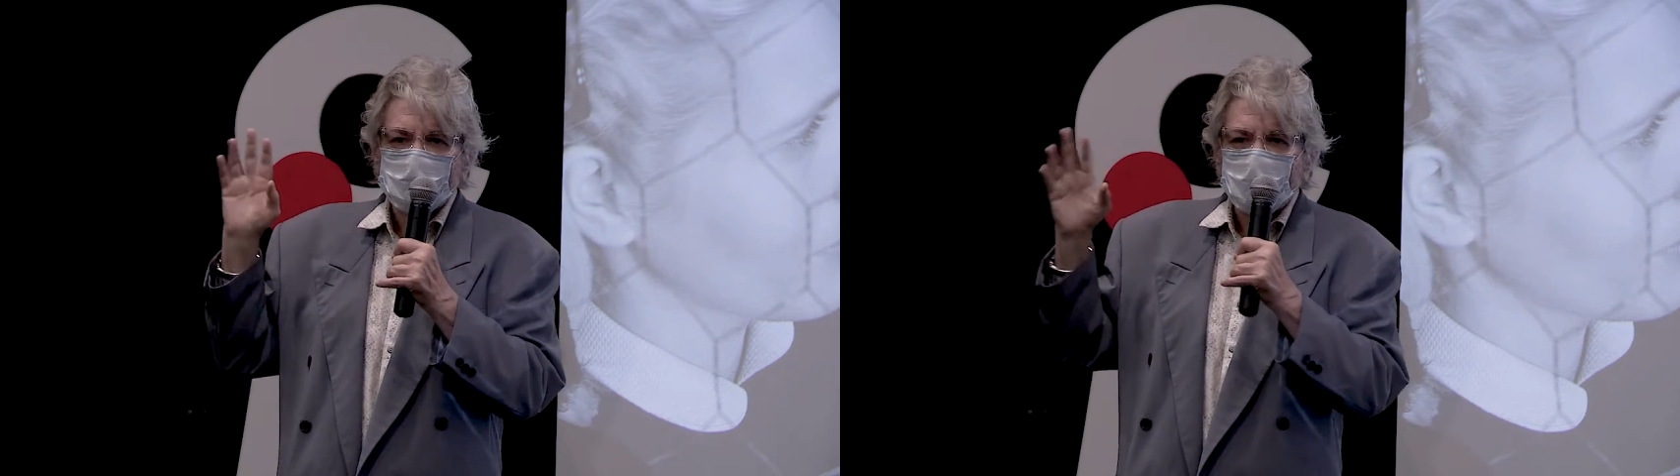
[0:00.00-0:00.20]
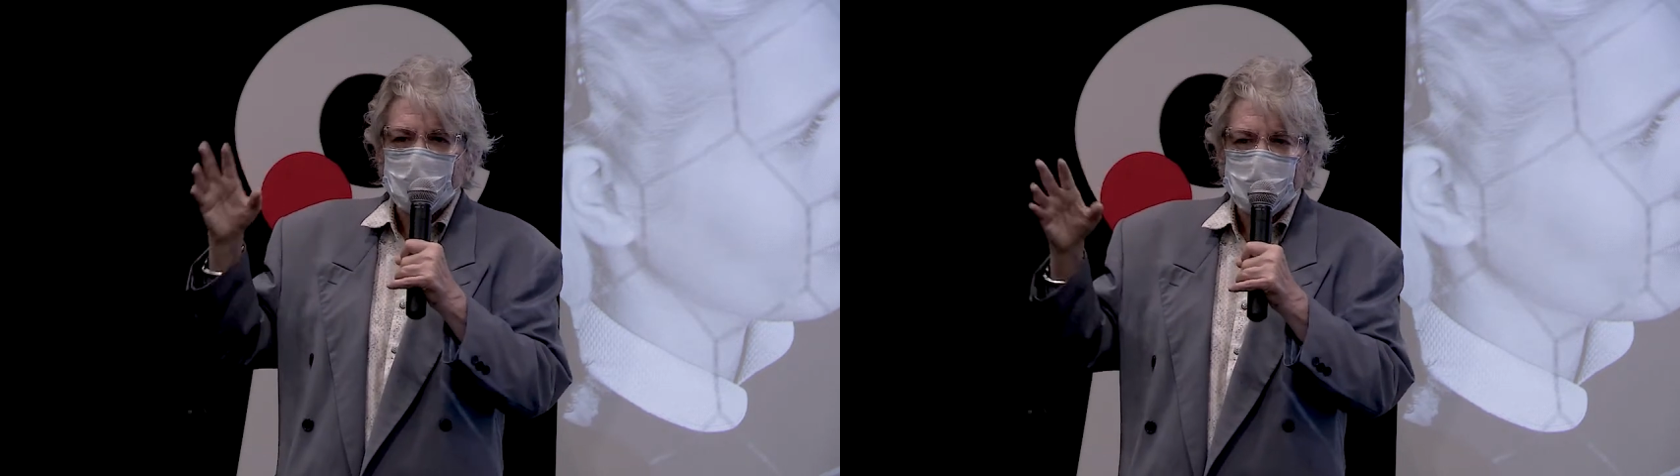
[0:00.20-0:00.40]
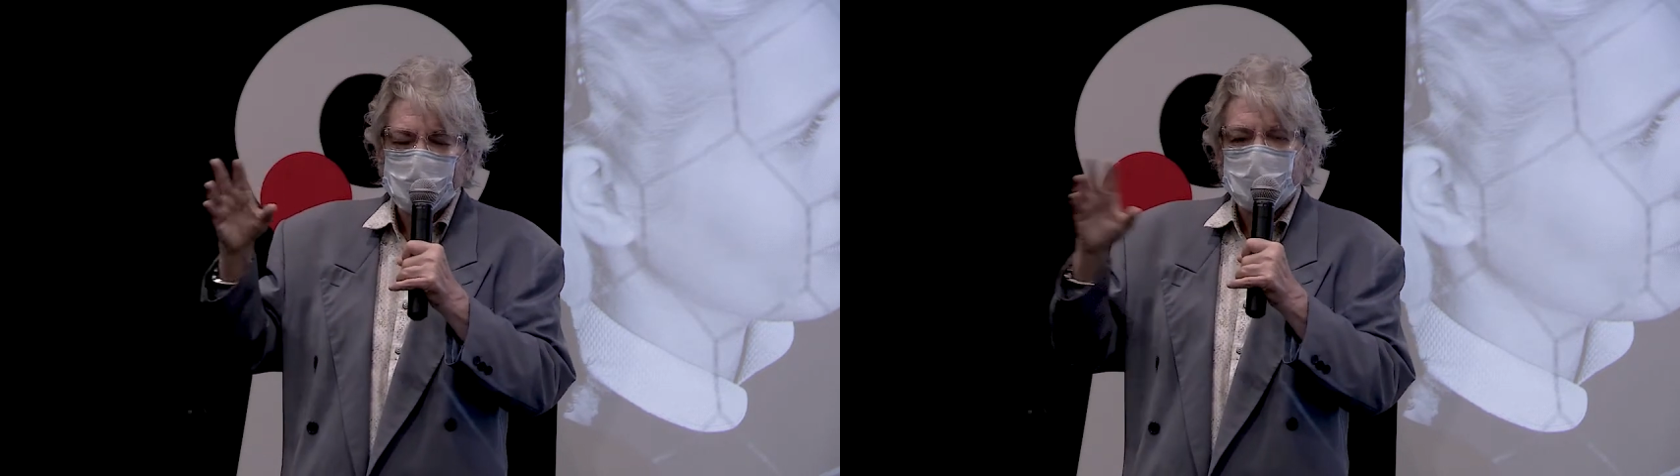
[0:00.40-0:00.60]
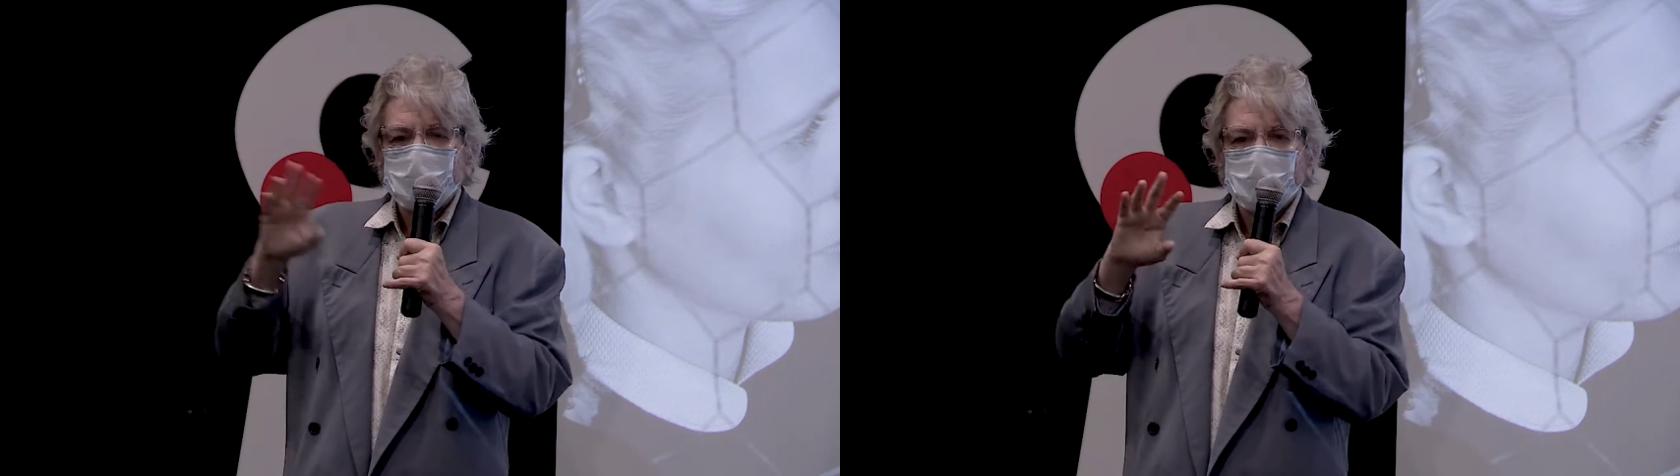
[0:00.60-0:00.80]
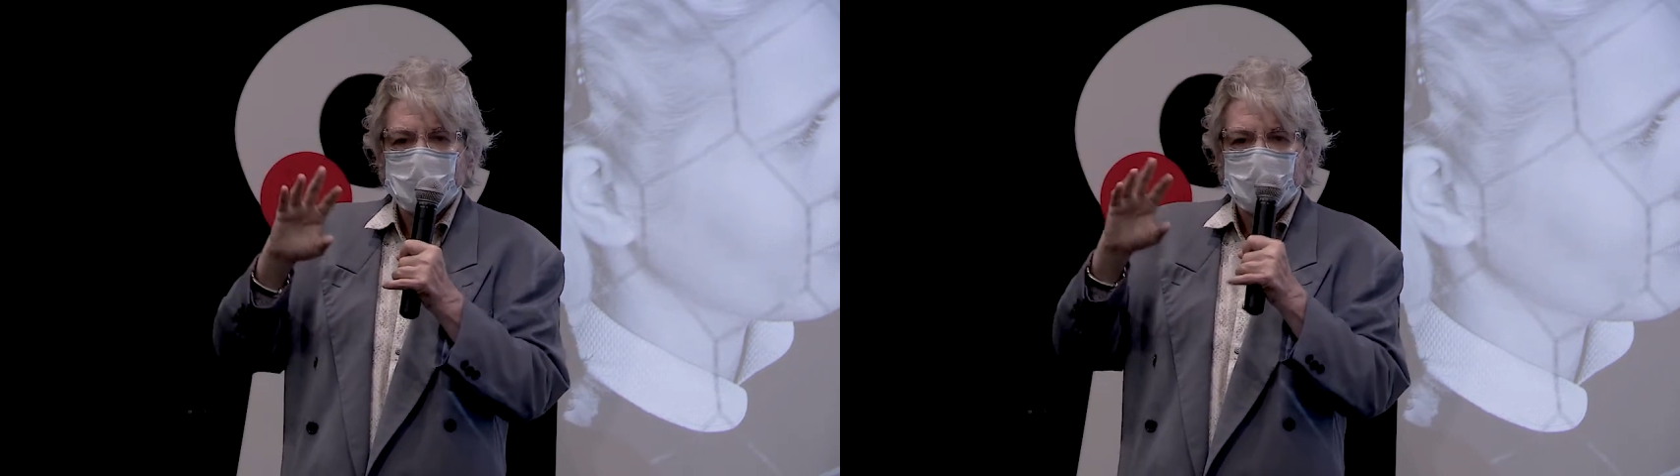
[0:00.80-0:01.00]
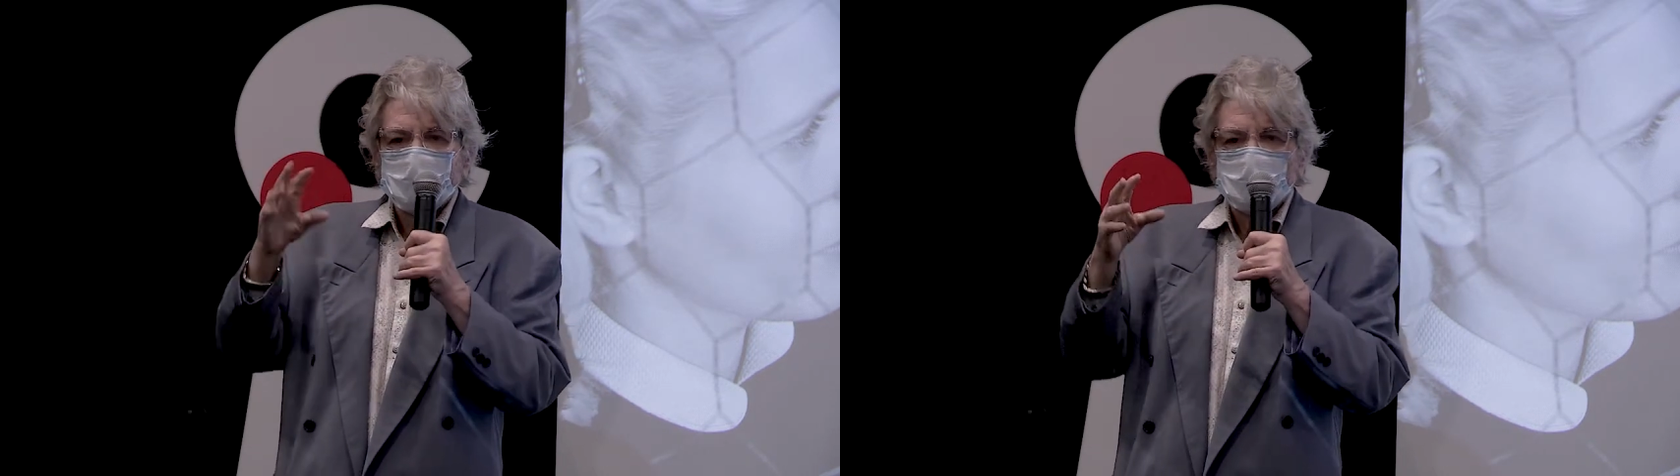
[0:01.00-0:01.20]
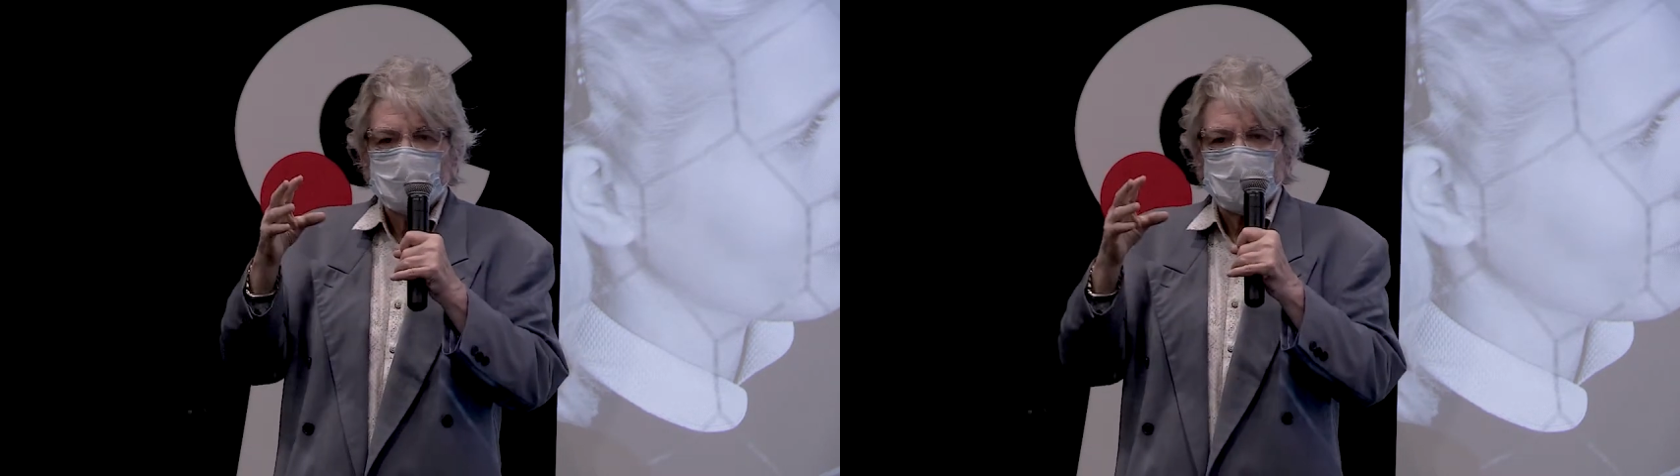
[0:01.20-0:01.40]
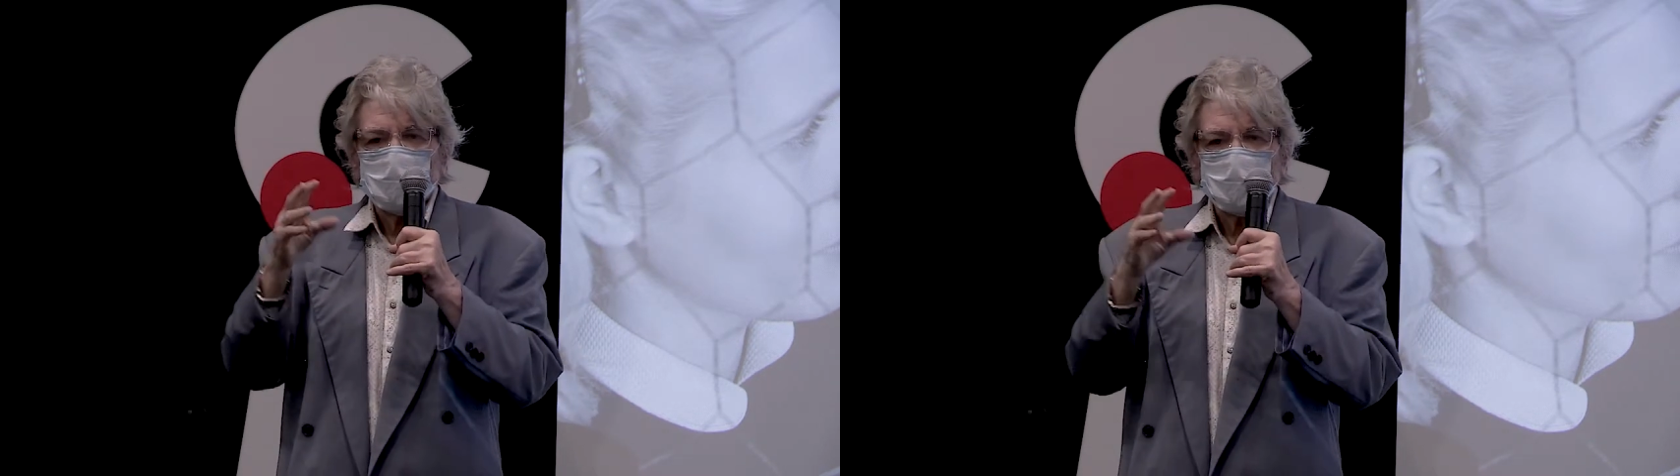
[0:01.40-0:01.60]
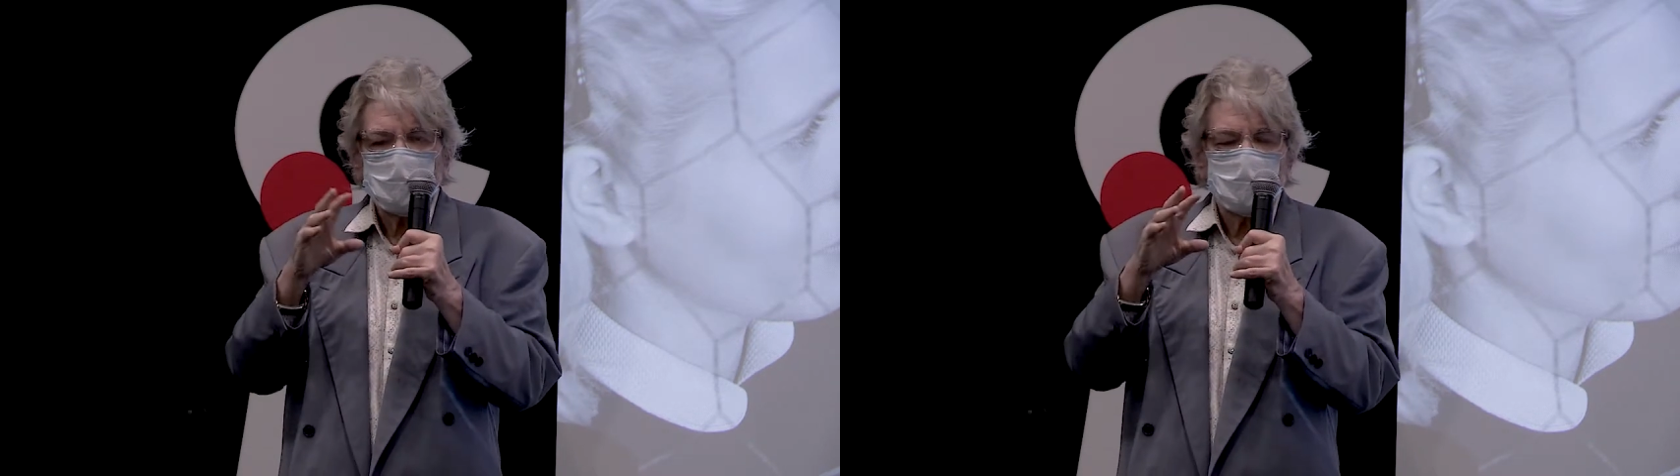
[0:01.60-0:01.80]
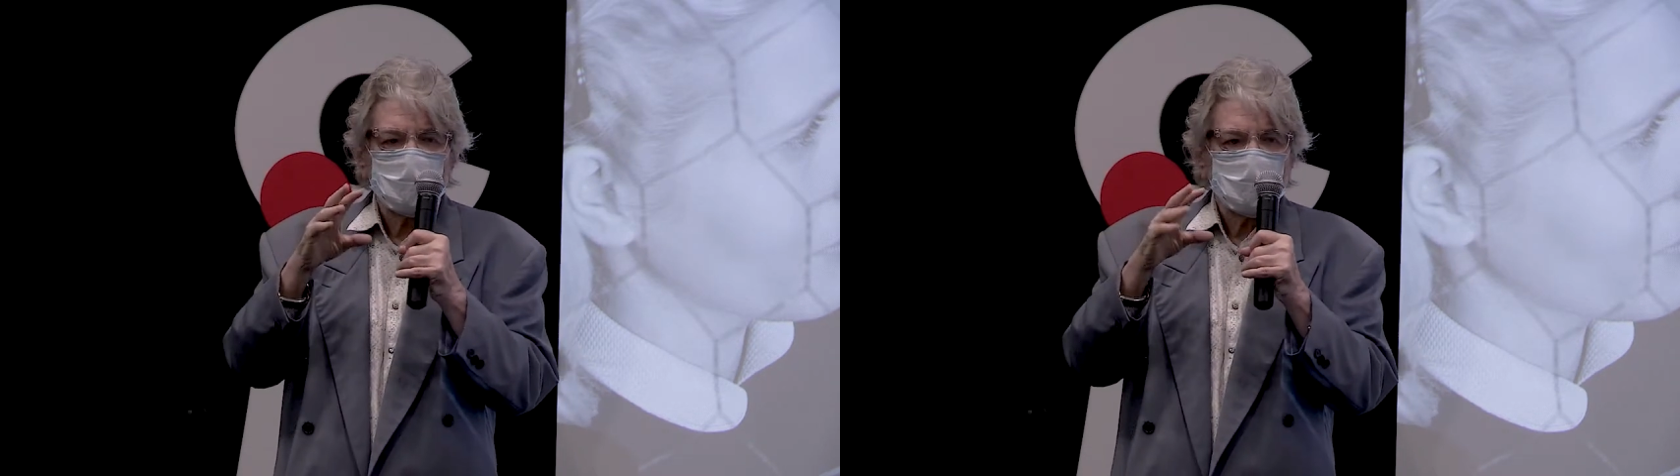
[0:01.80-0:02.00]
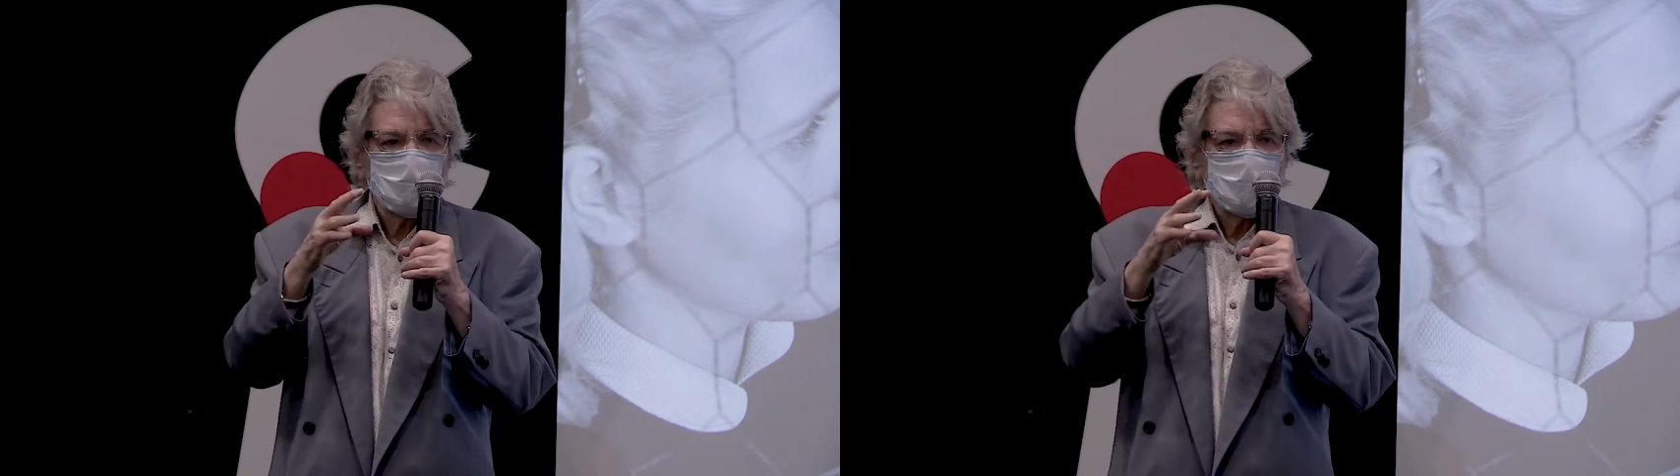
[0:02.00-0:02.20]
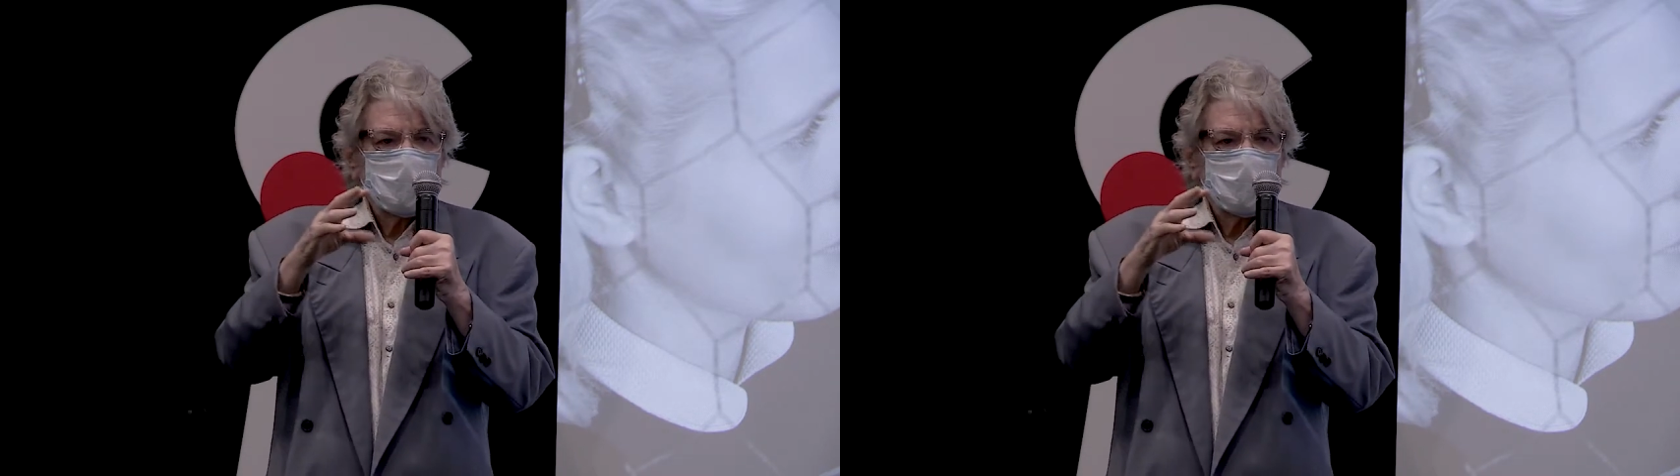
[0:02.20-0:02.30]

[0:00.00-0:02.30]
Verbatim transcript: posing, uh, no more